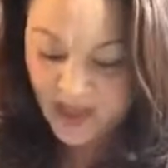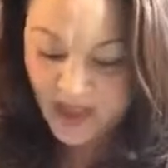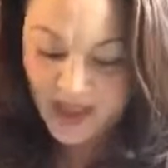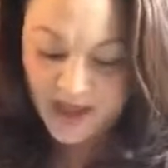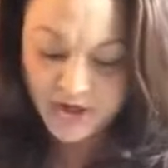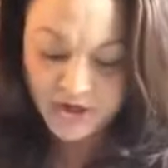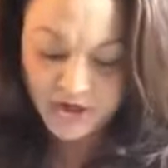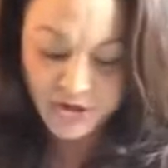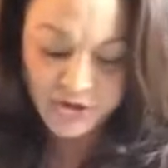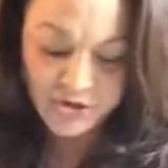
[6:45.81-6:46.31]

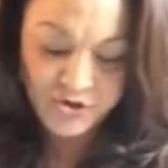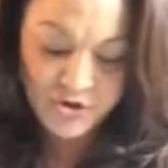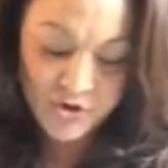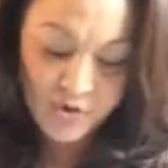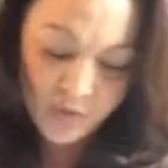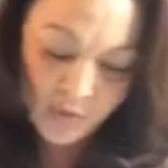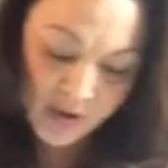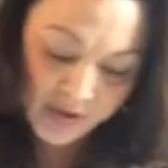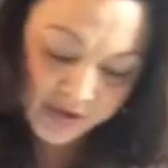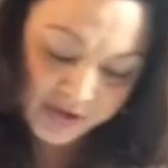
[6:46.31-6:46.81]
And you
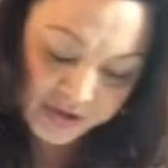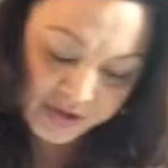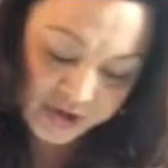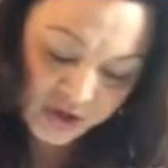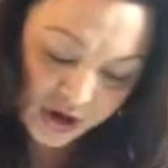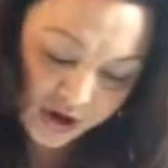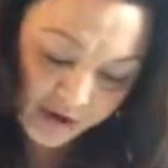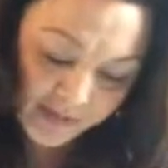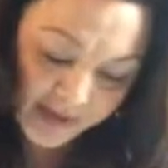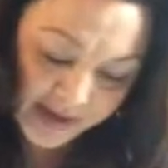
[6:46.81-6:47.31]
don't want the
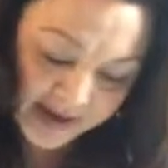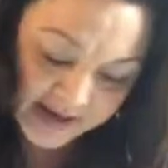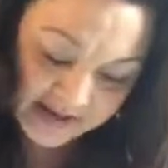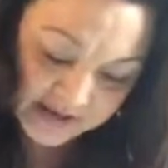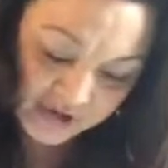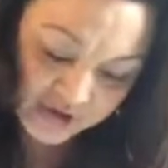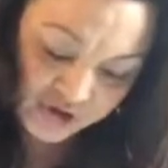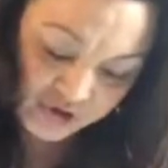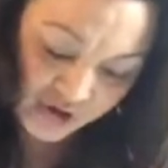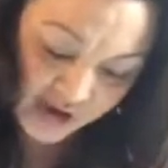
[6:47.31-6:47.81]
chalk
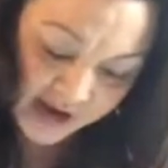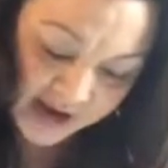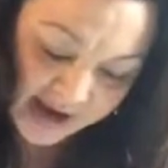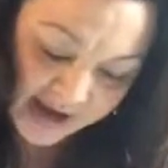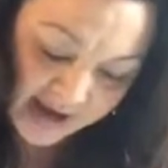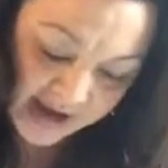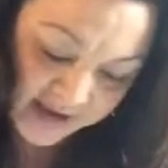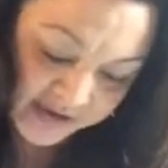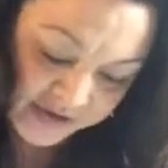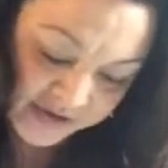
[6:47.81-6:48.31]
paste to
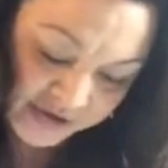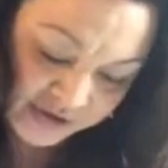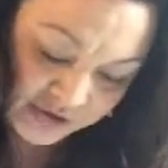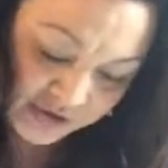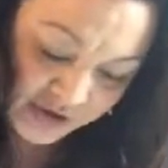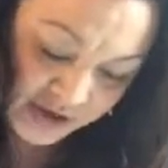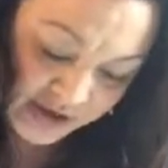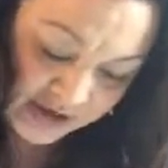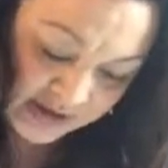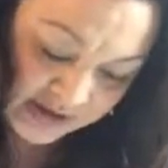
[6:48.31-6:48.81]
dry in the
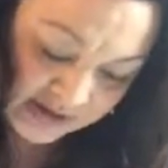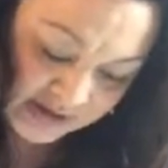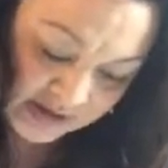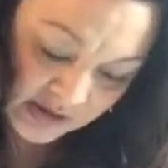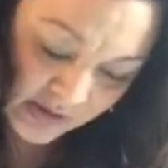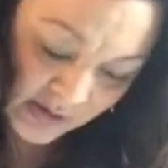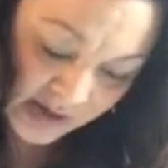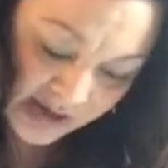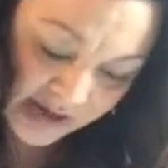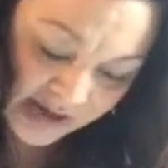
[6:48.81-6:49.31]
screen,
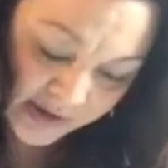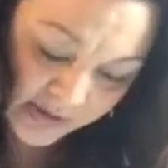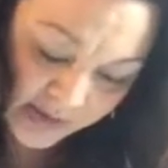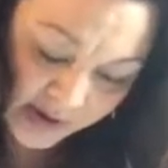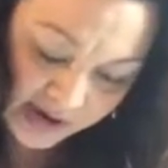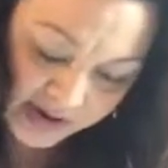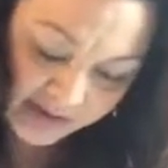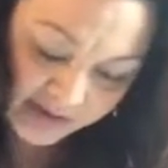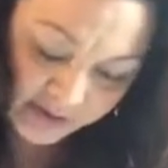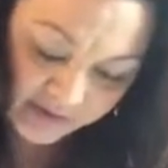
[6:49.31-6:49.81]
so you got to
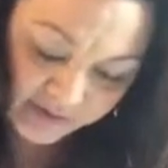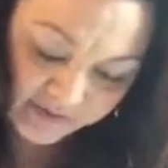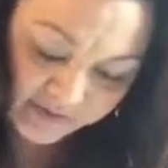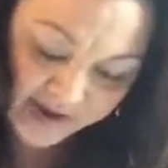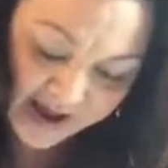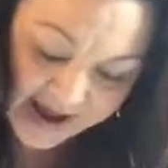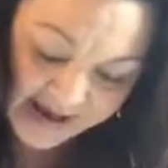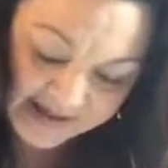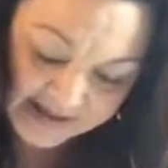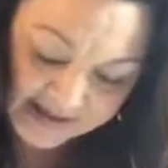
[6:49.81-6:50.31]
work a little
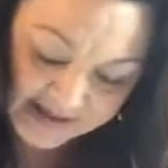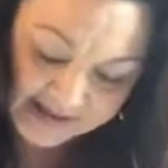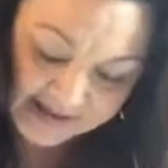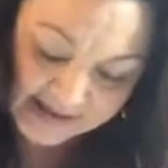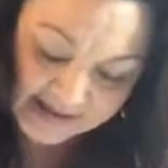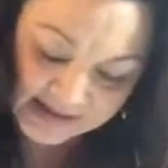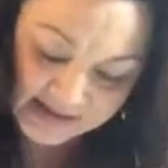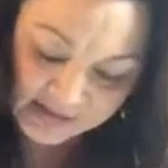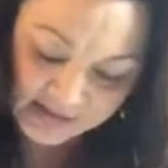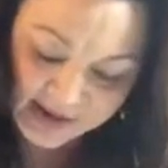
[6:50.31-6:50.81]
fast because
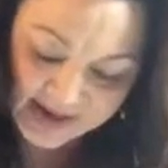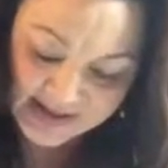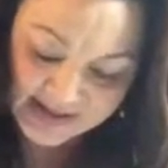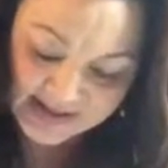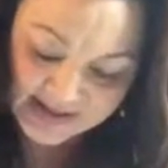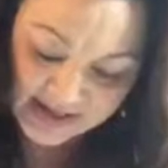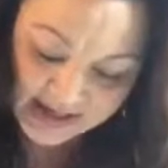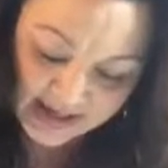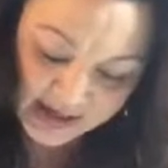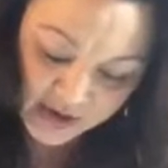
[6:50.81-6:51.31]
this is my
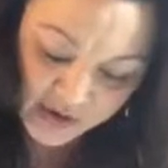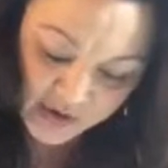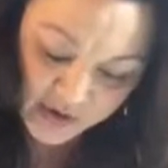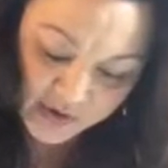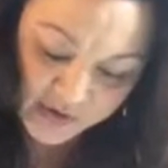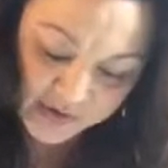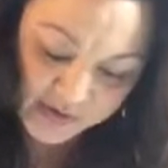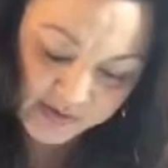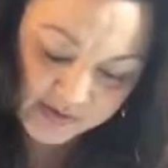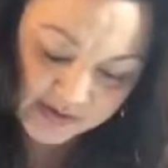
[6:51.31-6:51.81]
second
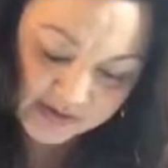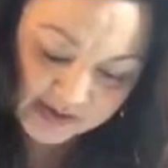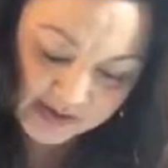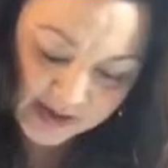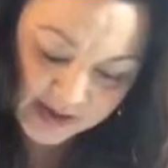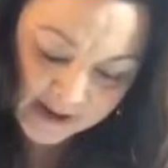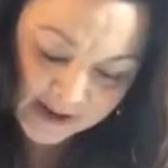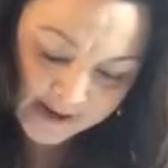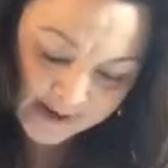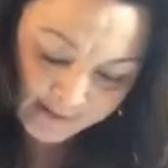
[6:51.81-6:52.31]
use.
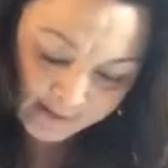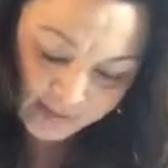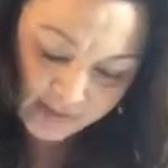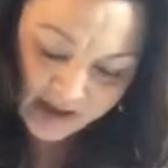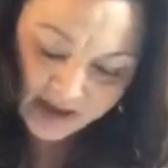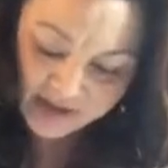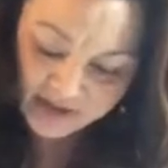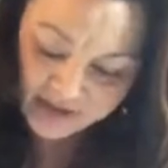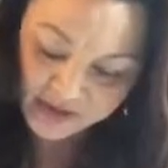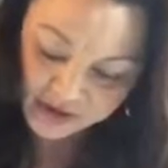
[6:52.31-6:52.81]

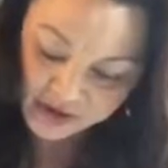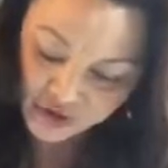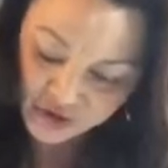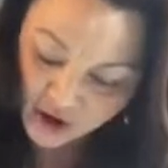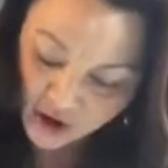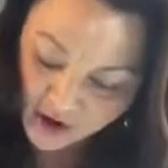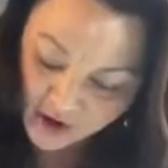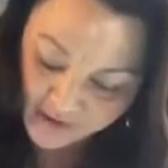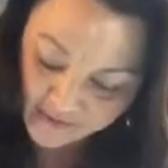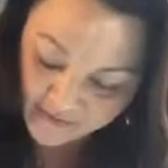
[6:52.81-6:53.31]
And the
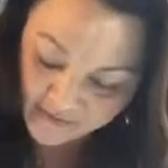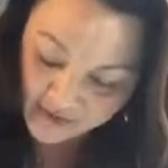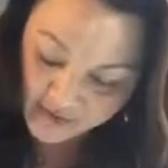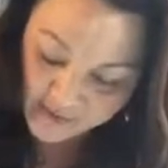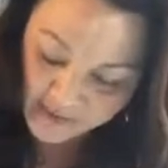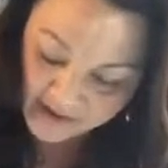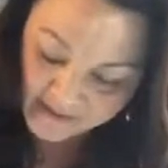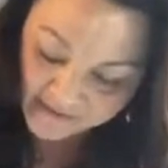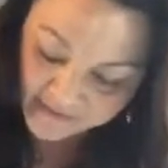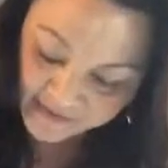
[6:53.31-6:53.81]
chalk
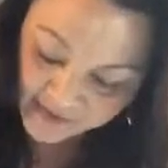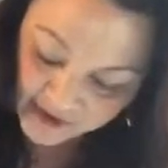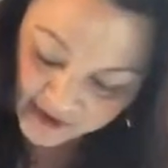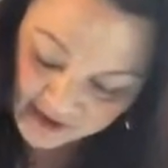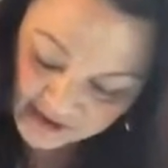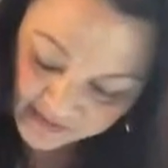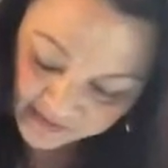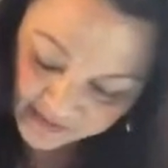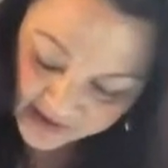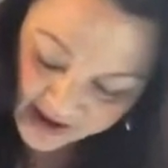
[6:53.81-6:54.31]
from my
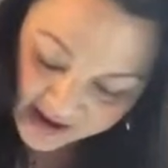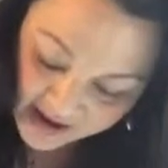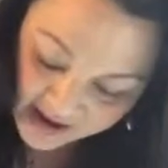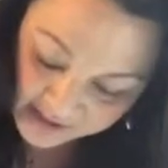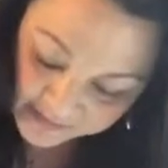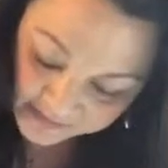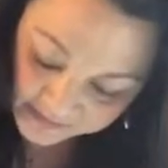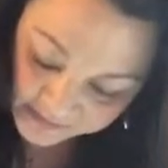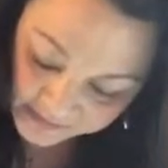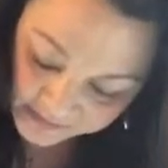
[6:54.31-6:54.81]
first
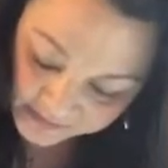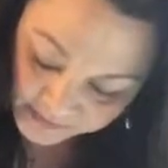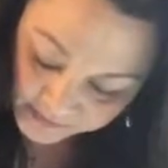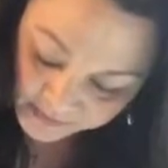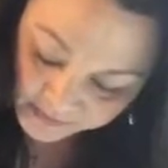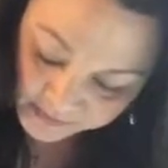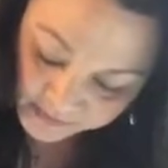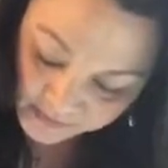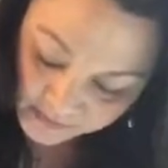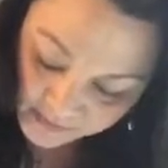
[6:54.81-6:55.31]
vine
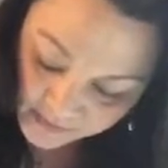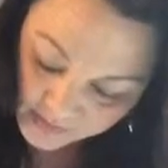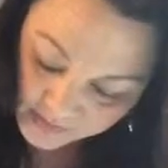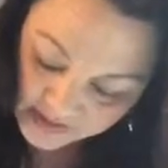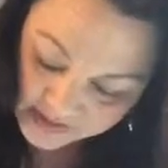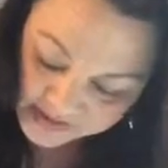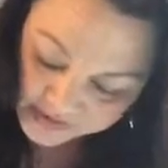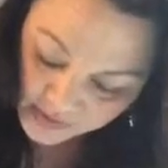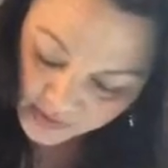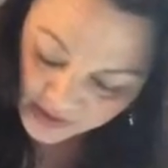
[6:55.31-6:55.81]

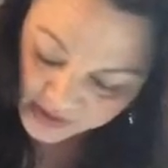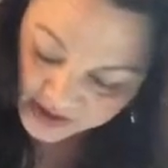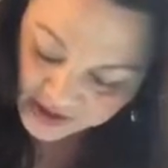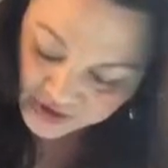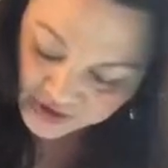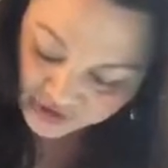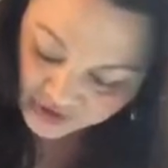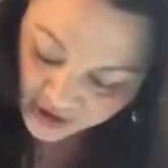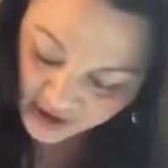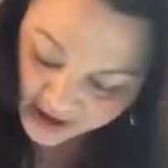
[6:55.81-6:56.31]
is already
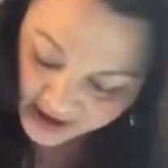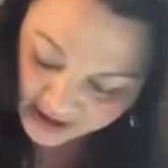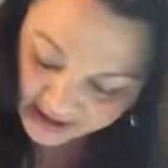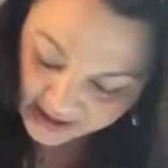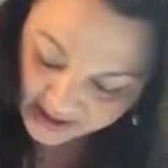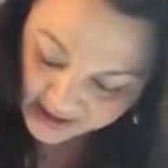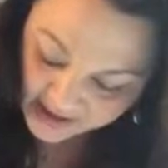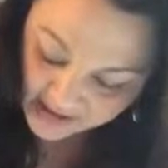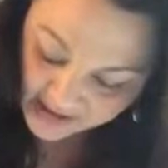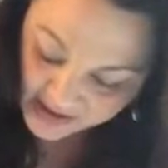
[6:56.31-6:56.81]

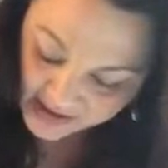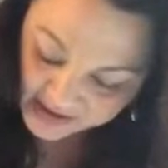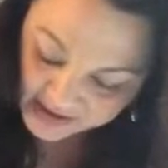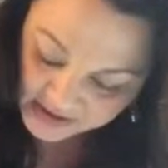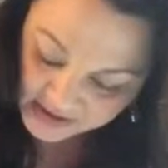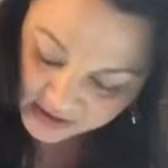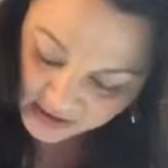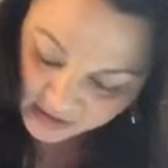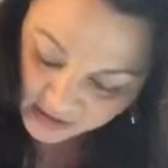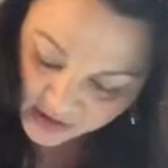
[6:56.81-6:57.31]
drying in there.
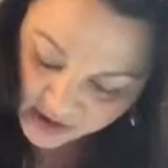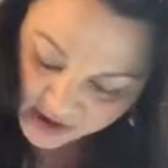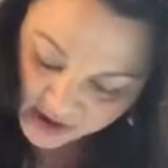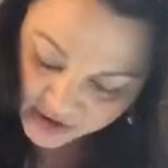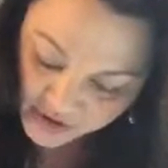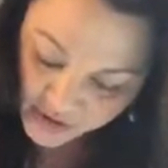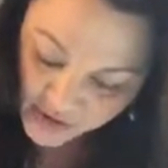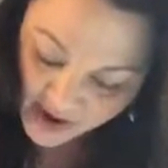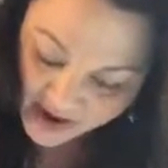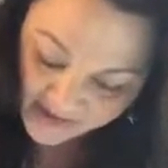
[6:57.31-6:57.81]
So
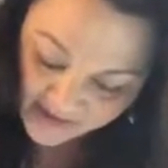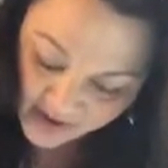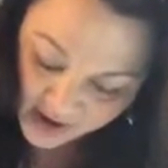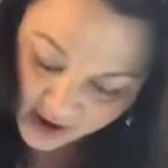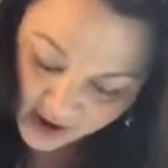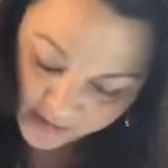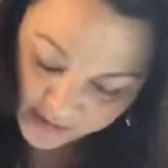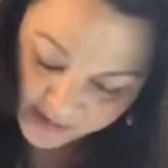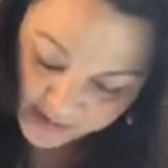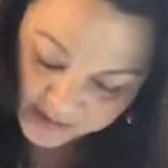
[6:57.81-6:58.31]
you have a
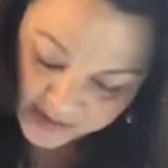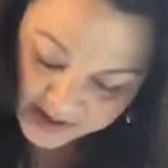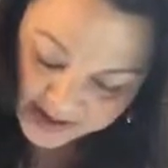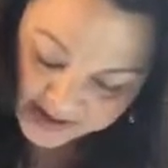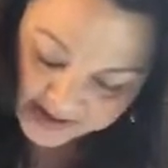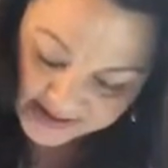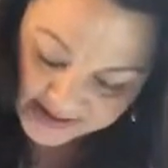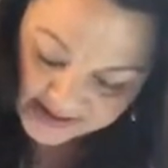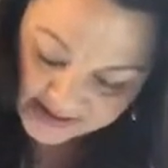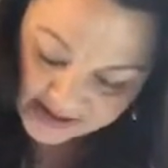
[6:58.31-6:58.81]
couple
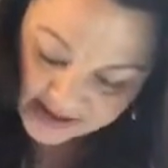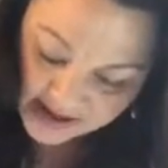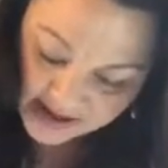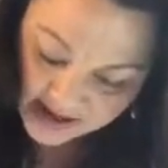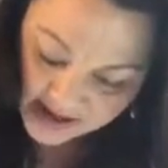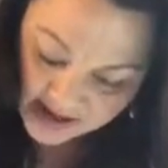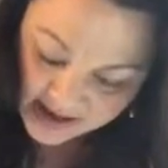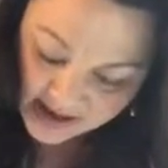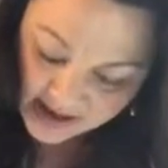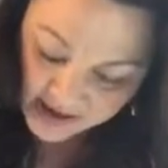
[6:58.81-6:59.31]
minutes,
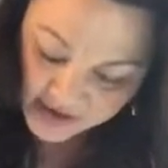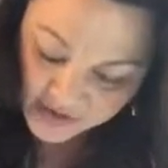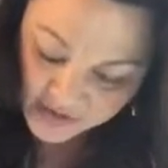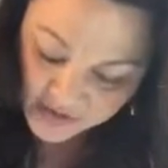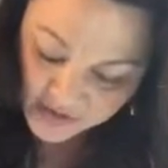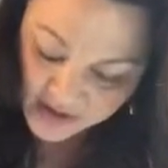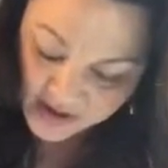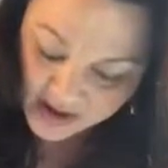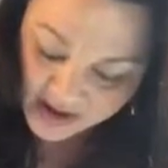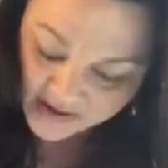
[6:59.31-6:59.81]

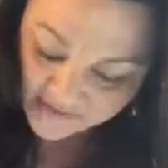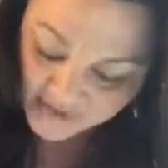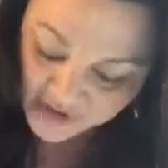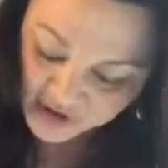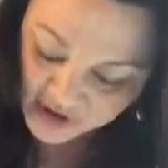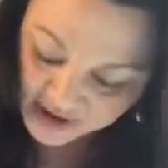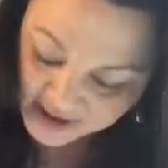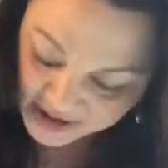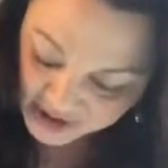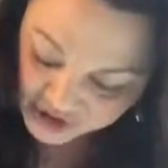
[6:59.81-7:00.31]
and if you're
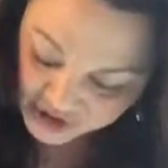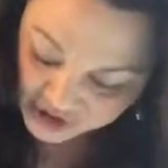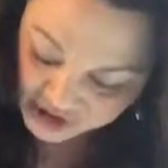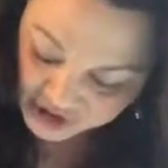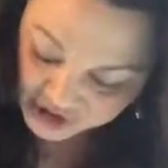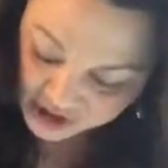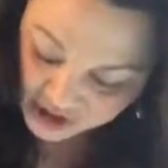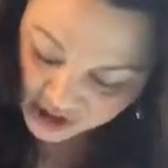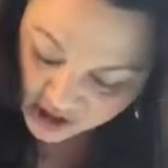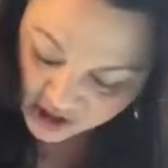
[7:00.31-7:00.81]
not
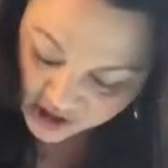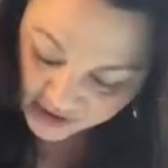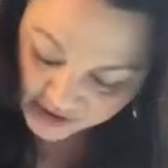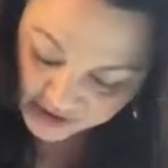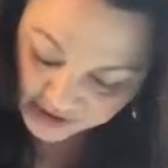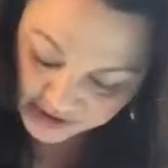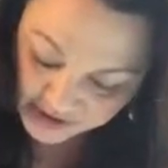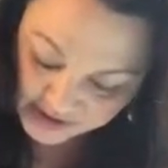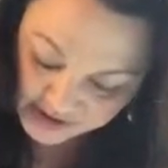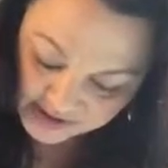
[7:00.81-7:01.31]
changing
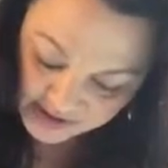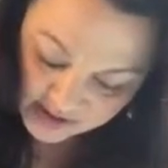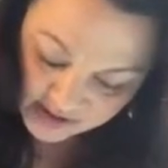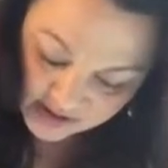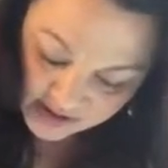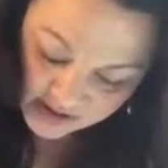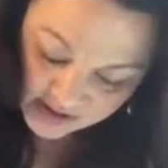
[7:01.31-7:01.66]
colors,